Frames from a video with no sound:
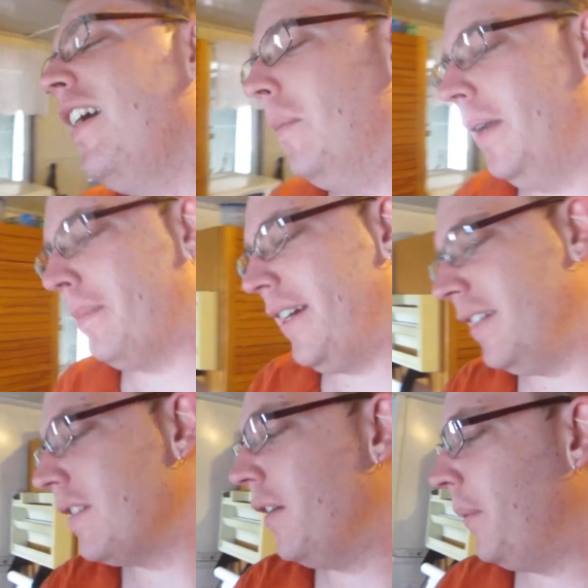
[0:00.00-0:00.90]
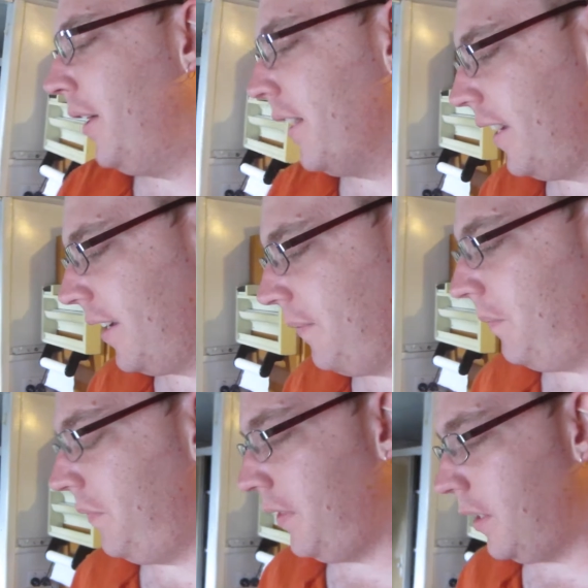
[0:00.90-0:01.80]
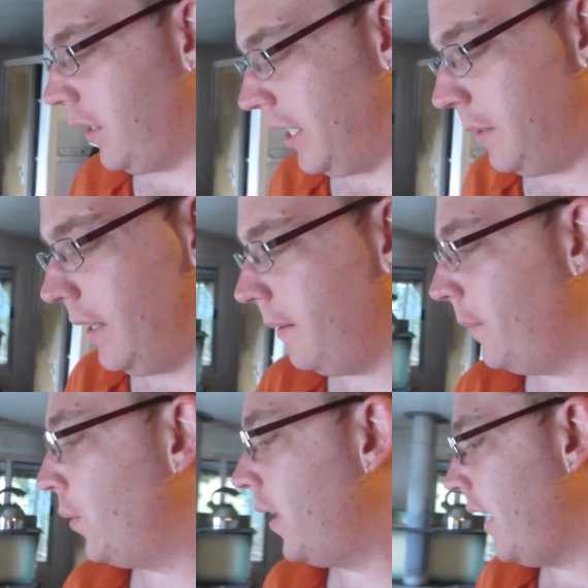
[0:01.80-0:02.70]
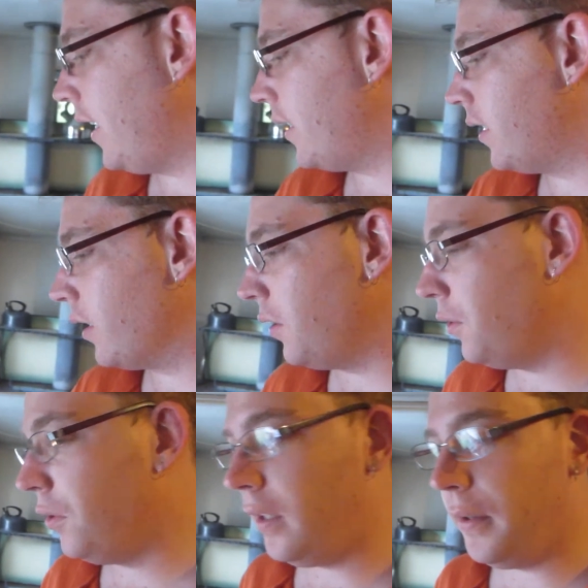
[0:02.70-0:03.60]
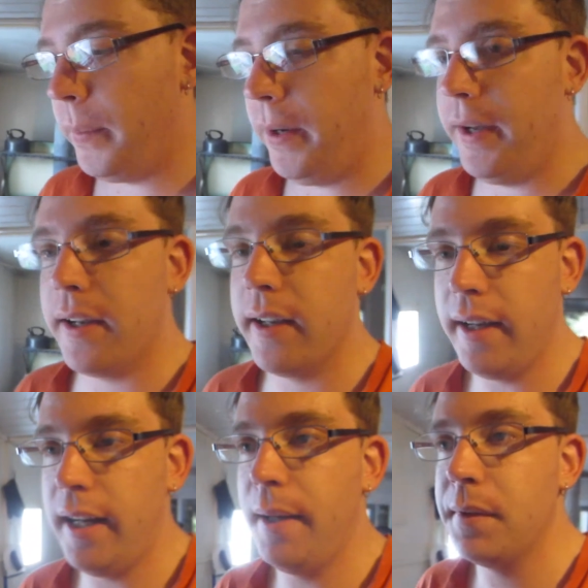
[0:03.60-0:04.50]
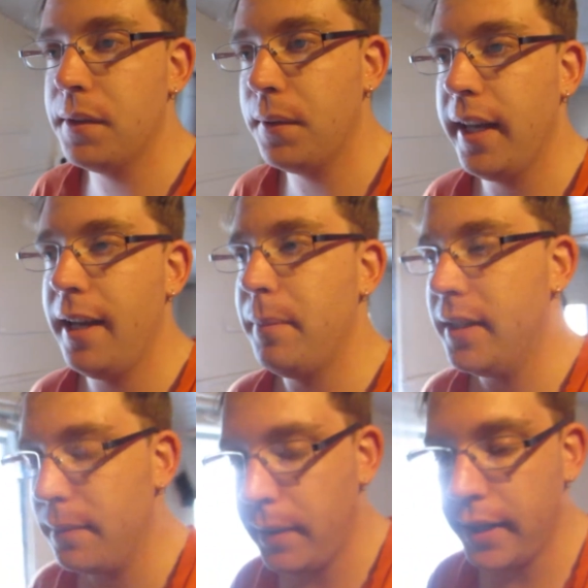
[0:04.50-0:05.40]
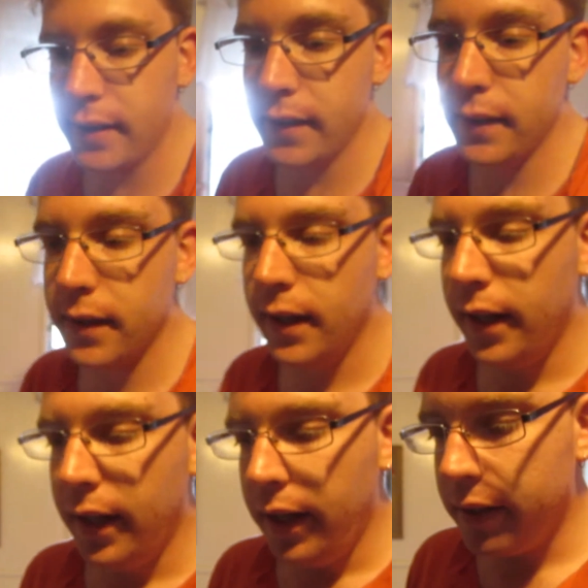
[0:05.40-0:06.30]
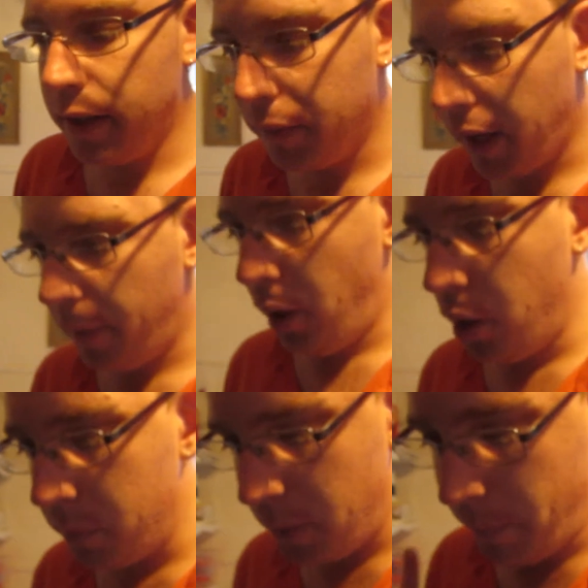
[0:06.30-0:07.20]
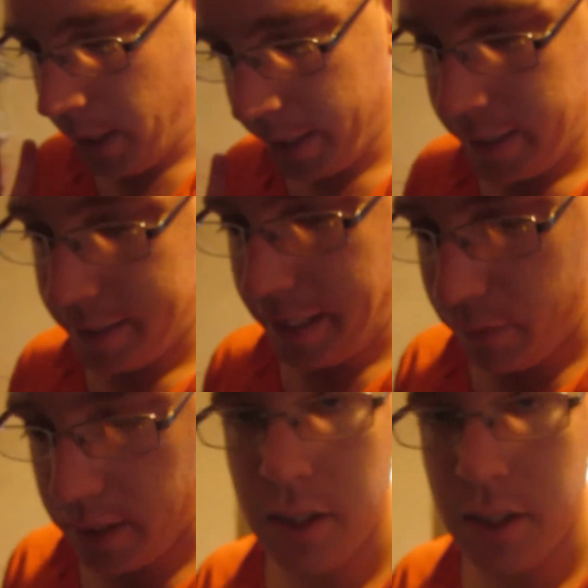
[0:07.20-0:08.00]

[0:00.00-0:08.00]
Oh, my brain's not working. So I spent the morning at school, at work, sorting out bits and pieces. So I've come home to mark Year 7